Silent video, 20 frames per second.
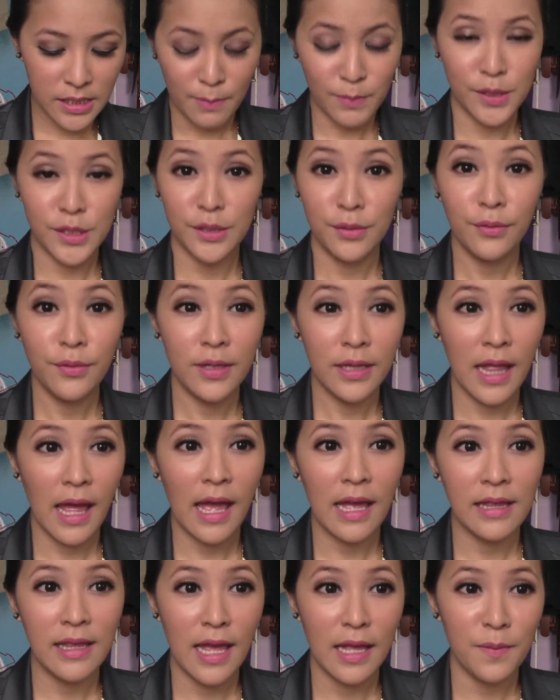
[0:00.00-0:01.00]
I'm so
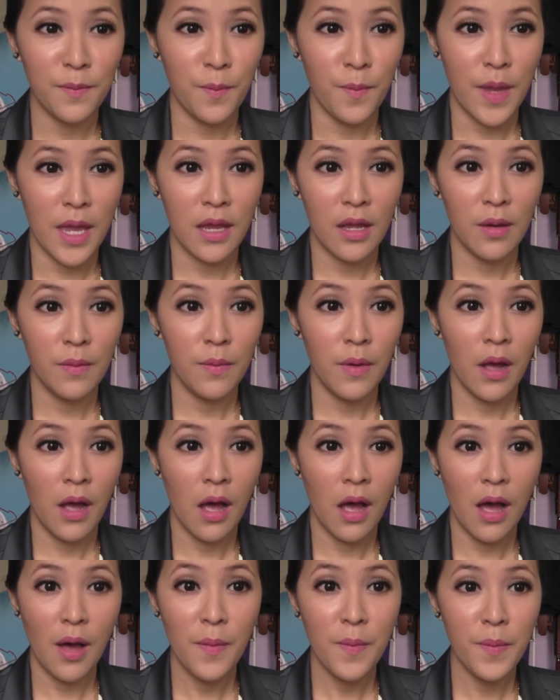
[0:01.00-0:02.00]
glad that
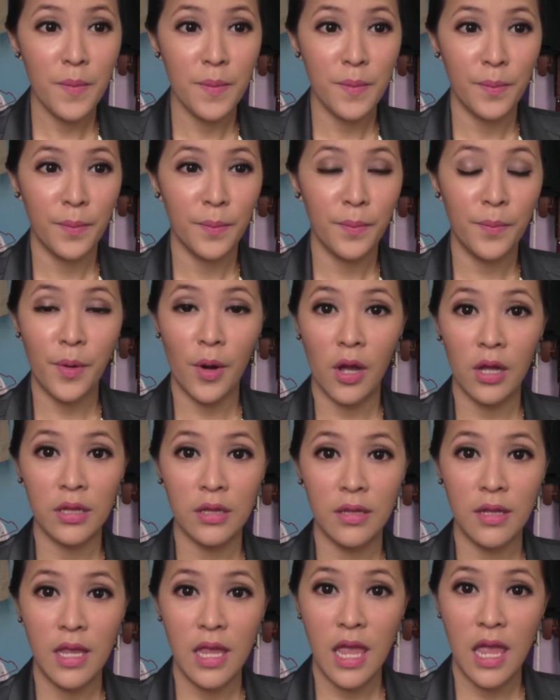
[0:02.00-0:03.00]
makeuphub brought
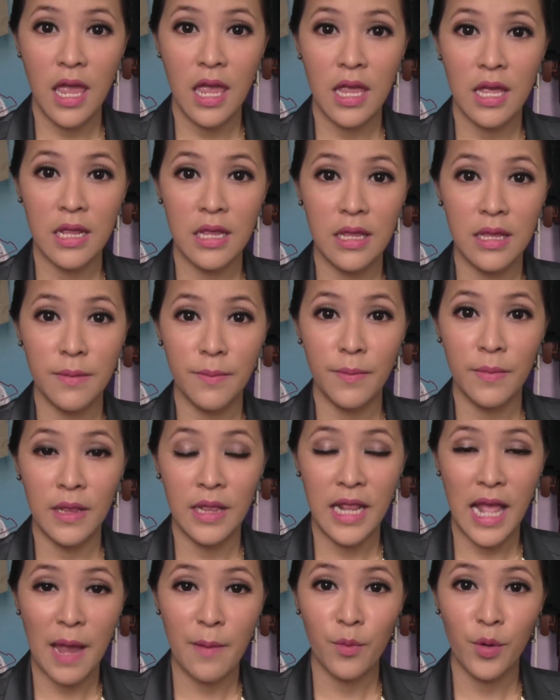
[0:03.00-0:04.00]
in
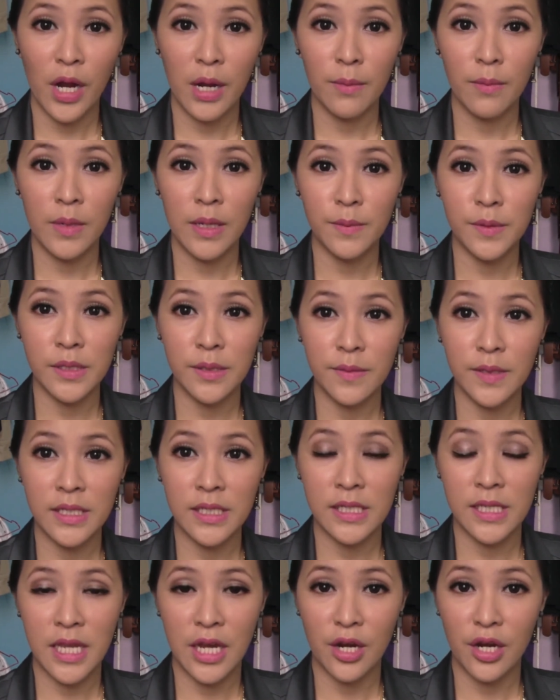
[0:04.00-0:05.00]
lime crime
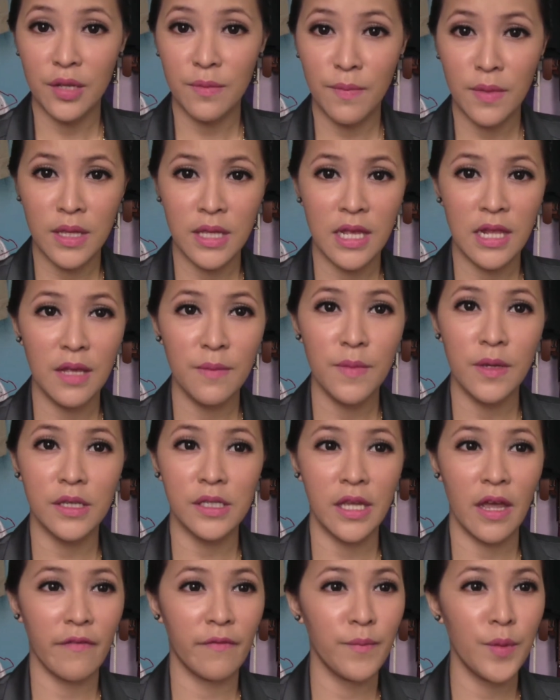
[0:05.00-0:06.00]
lipsticks here in Manila,
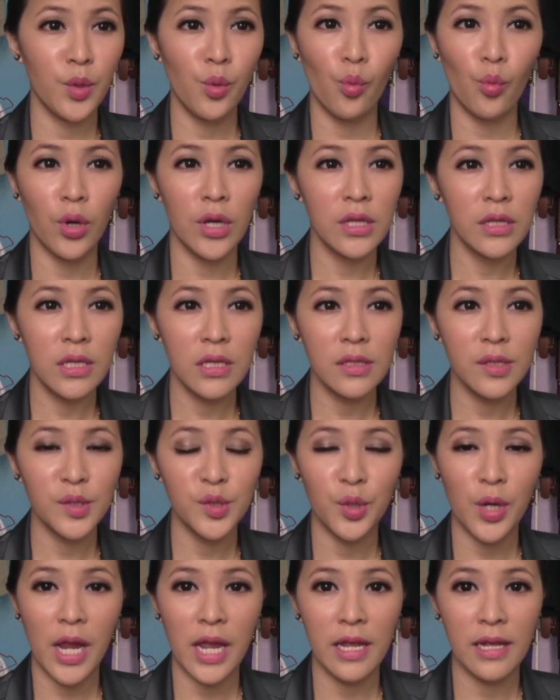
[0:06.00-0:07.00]
because I've been wanting to
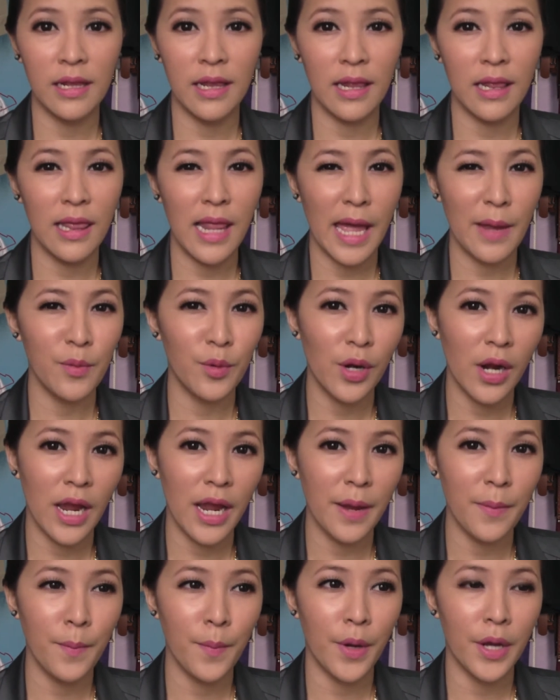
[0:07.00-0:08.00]
try lime
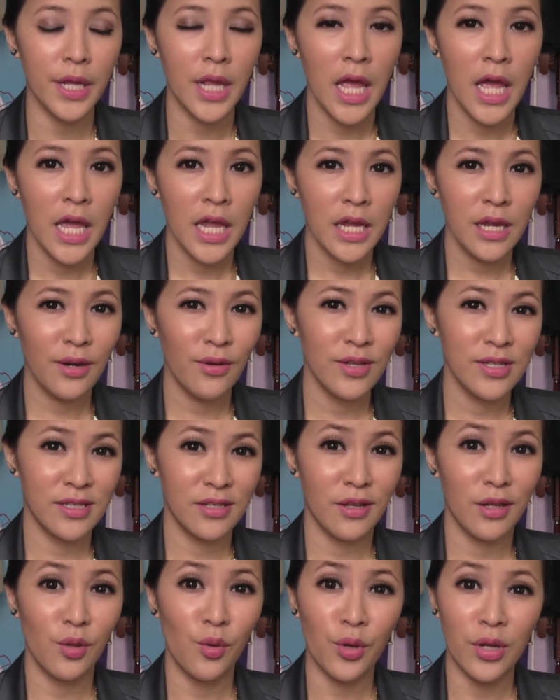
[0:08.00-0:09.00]
crime, but you know, it's
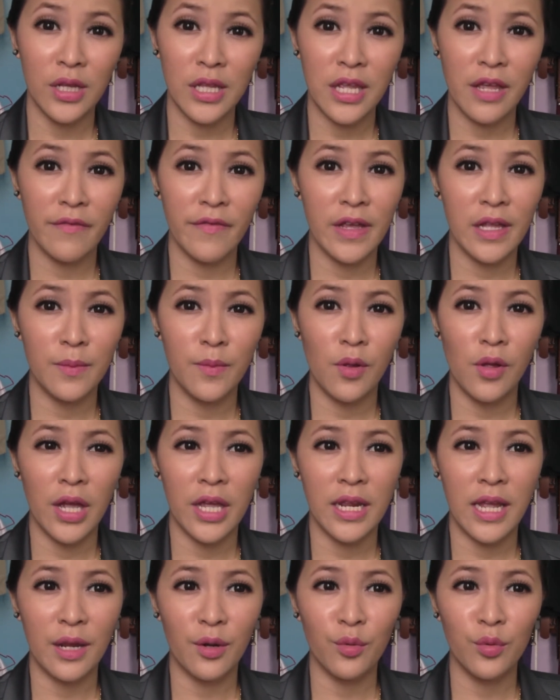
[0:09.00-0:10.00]
not locally available,
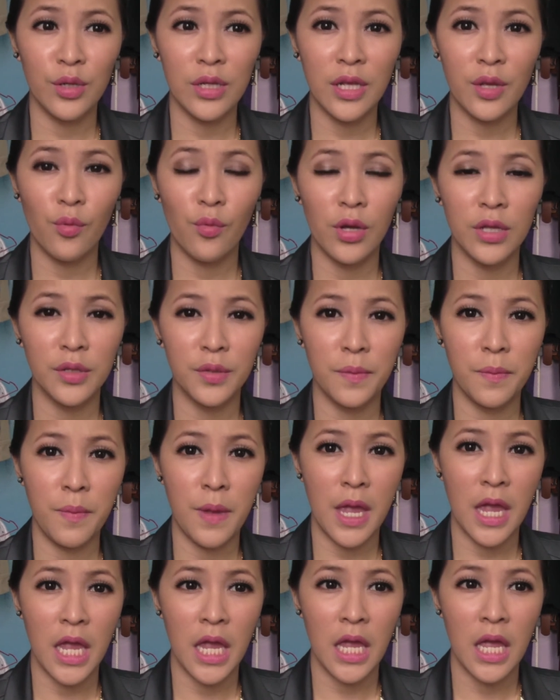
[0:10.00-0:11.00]
and I don't really want to
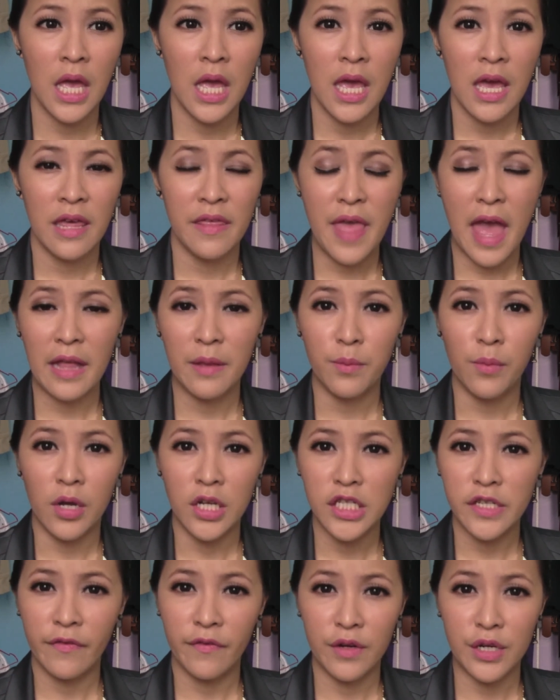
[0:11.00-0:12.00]
pay that
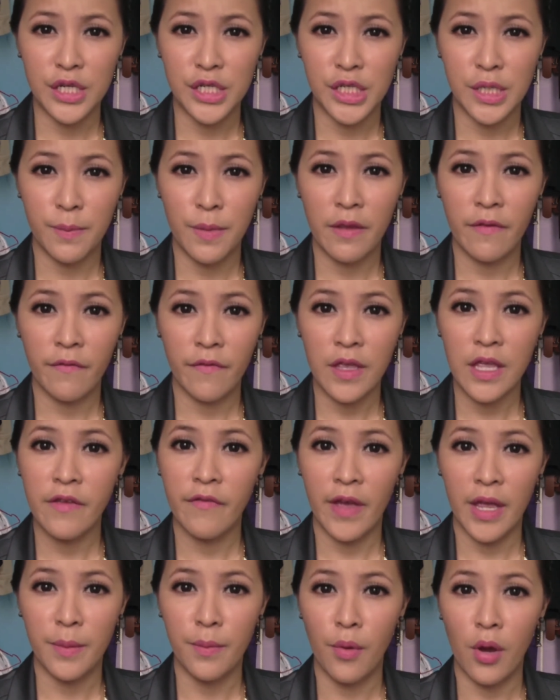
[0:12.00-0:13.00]
much for a shipping fee
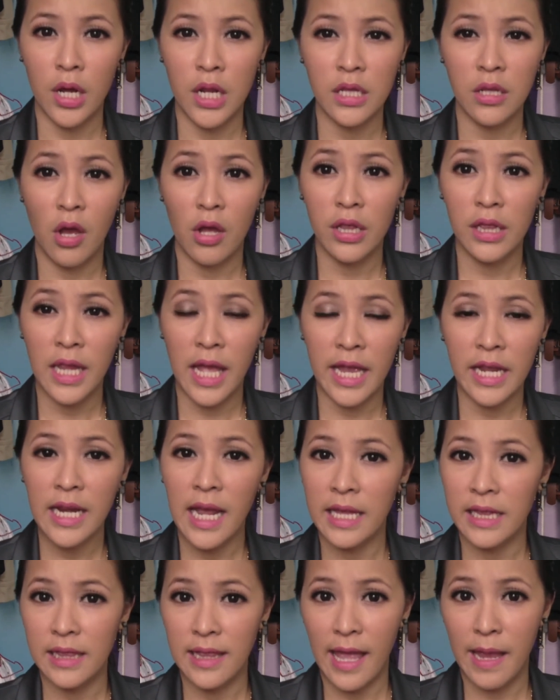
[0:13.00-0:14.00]
if I bought it online
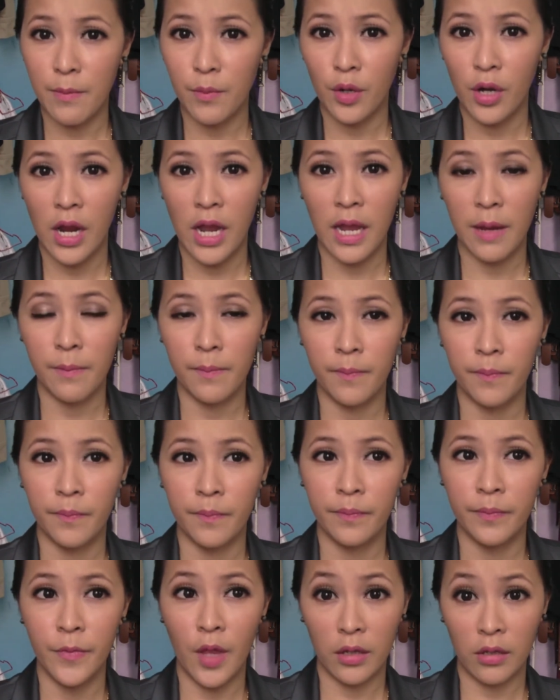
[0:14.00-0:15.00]
at
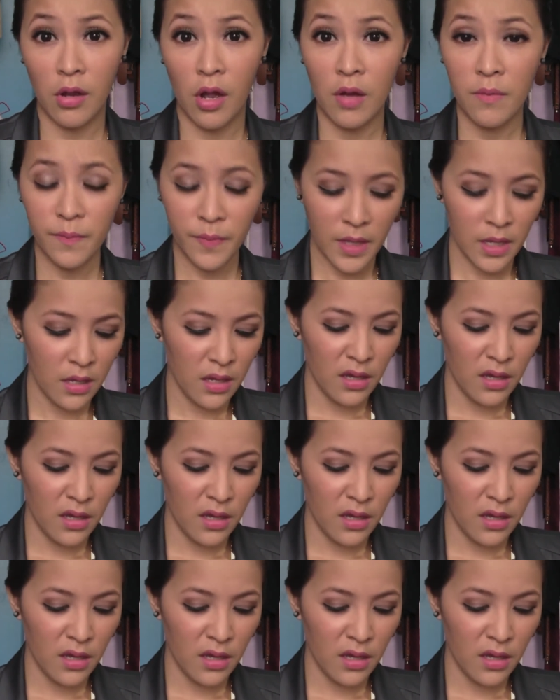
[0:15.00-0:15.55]
limecrime.com.